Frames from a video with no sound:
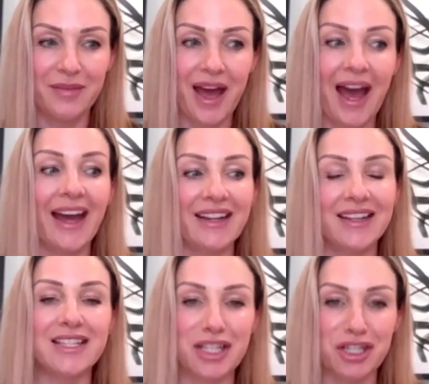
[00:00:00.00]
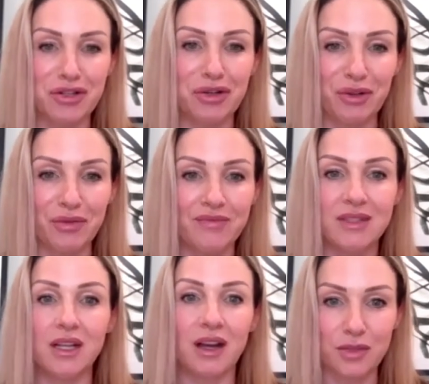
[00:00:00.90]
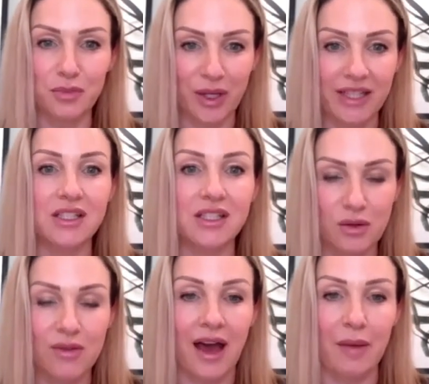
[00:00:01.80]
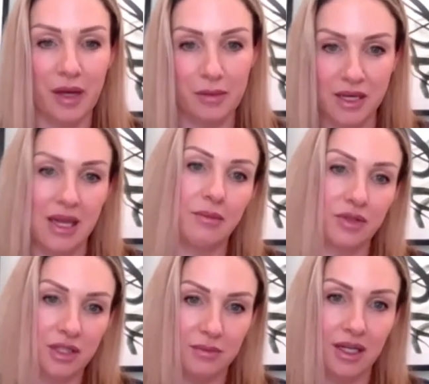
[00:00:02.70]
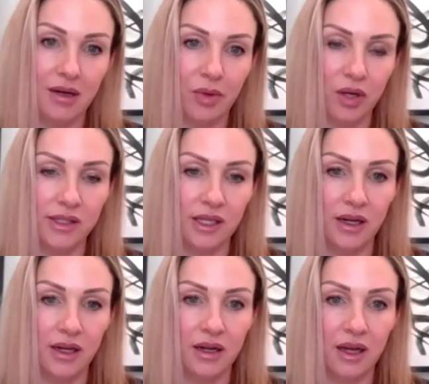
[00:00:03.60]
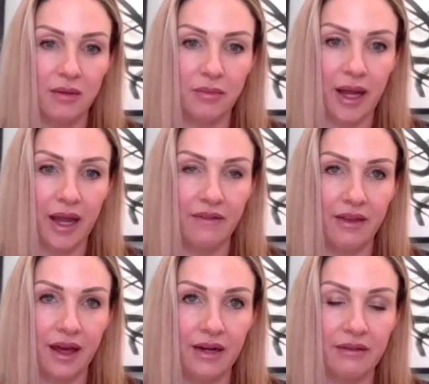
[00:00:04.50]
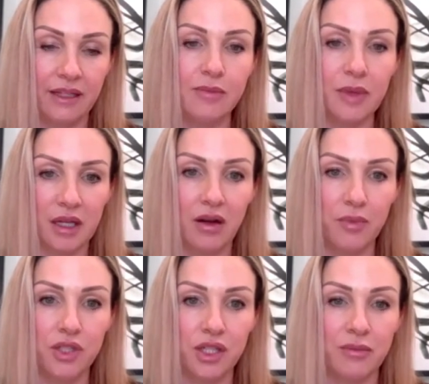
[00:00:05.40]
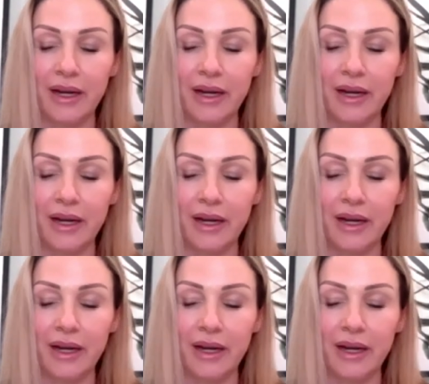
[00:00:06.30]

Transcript: add additional touch points to that by being able to meet in person, and by having that at least be an option.